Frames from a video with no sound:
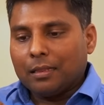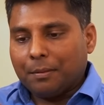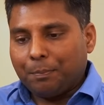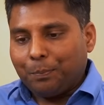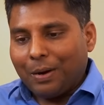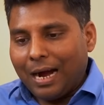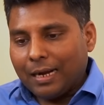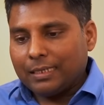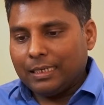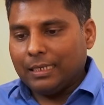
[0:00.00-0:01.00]
the
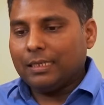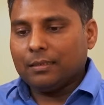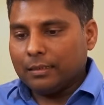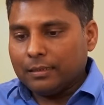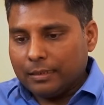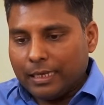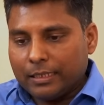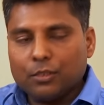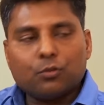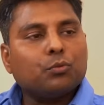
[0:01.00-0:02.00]
party, there
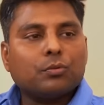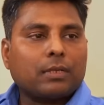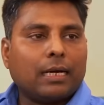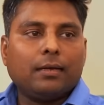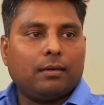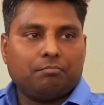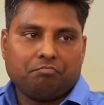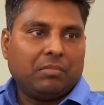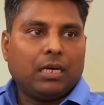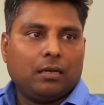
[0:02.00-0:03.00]
is a
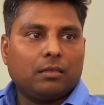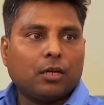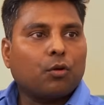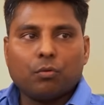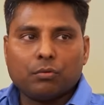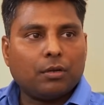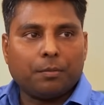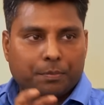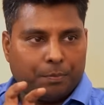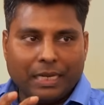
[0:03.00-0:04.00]
the growth
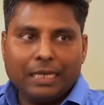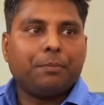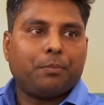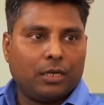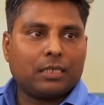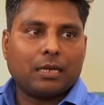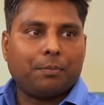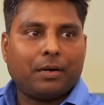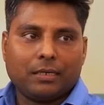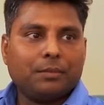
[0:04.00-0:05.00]
of any political
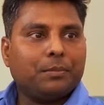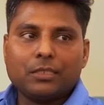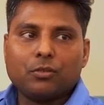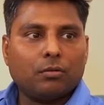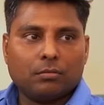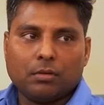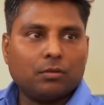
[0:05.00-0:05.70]
party based on